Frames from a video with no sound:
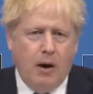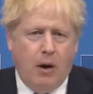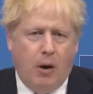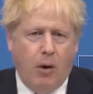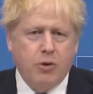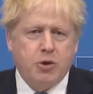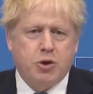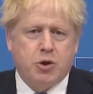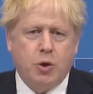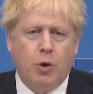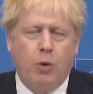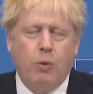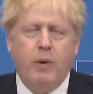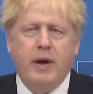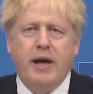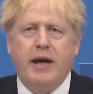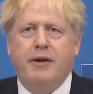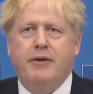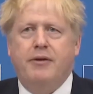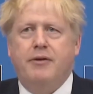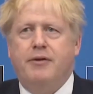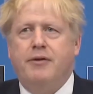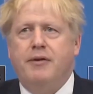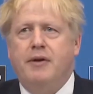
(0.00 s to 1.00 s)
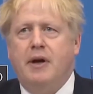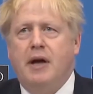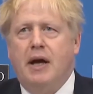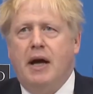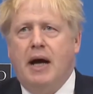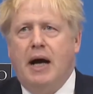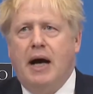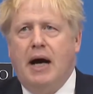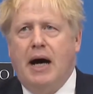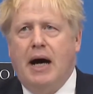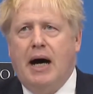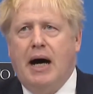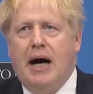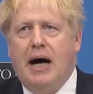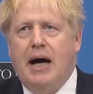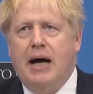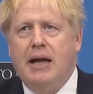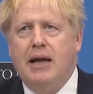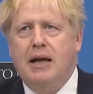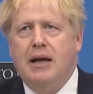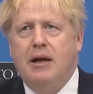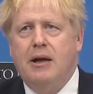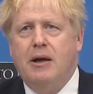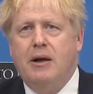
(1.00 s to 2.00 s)
onshore wind. Uh,
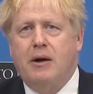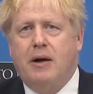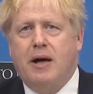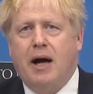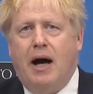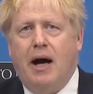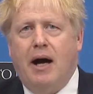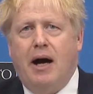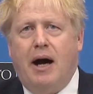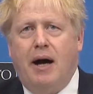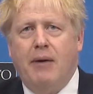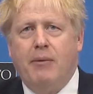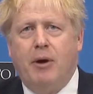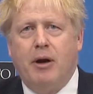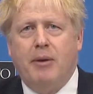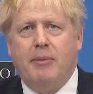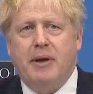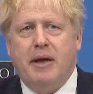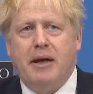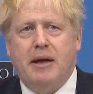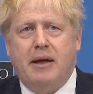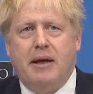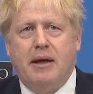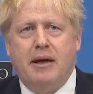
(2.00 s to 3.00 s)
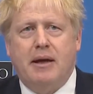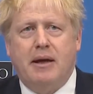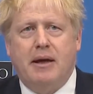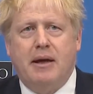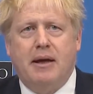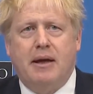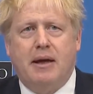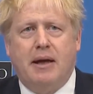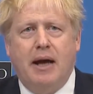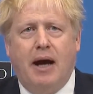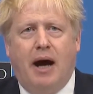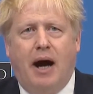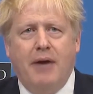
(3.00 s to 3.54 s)
look, I, I want to be clear.